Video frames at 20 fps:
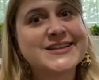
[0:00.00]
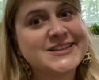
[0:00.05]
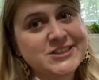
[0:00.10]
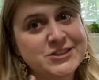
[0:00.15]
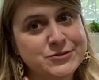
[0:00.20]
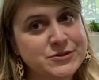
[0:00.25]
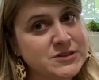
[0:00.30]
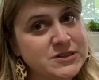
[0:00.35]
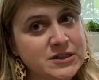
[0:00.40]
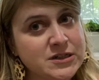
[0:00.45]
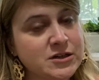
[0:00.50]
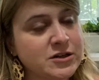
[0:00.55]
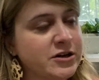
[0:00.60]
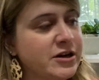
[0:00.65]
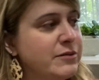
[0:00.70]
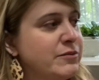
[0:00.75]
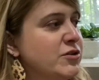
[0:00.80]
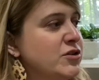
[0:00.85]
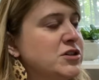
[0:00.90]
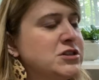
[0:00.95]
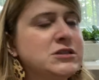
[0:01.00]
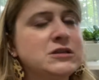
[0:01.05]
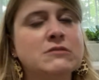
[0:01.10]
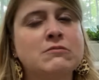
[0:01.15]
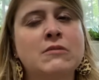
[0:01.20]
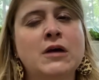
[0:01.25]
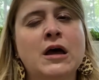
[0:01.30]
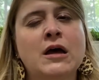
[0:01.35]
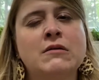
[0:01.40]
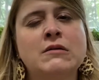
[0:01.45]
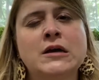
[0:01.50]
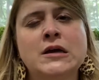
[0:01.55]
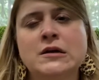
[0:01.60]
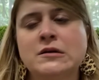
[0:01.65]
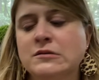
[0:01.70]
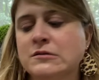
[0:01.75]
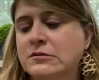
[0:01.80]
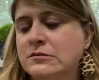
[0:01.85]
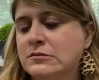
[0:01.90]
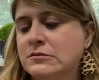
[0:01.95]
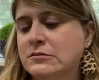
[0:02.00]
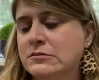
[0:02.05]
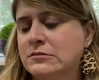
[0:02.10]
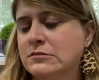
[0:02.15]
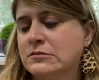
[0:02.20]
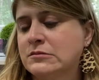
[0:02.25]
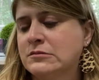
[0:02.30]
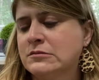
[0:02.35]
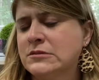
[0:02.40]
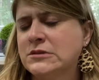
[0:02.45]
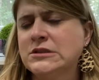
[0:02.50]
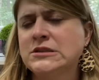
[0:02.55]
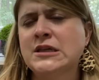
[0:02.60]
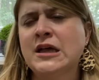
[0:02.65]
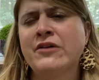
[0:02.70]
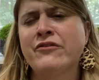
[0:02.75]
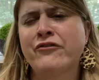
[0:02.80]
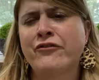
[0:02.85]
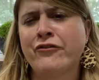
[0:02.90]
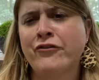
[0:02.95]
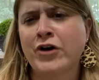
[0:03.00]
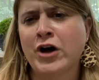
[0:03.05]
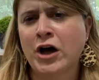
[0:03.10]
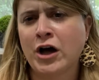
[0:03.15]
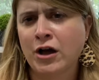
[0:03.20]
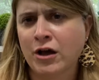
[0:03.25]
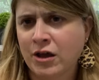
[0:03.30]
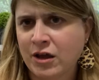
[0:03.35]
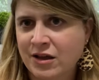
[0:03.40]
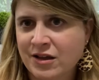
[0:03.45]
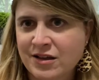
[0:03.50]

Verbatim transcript: And she wasn't in a great mood. She's like, Bobby, is that fog?